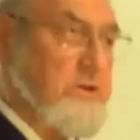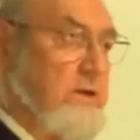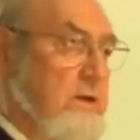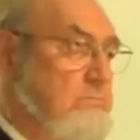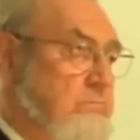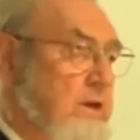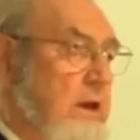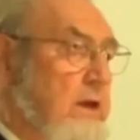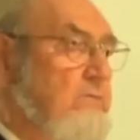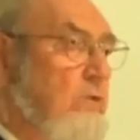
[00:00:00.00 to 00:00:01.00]
in it that
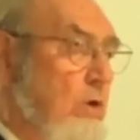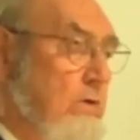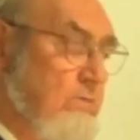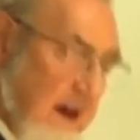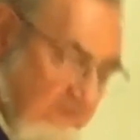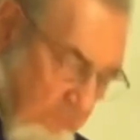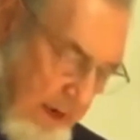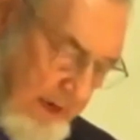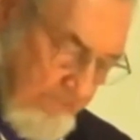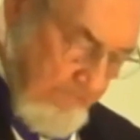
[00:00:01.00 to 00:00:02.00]
leave 45
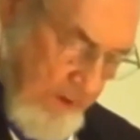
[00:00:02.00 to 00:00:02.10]
million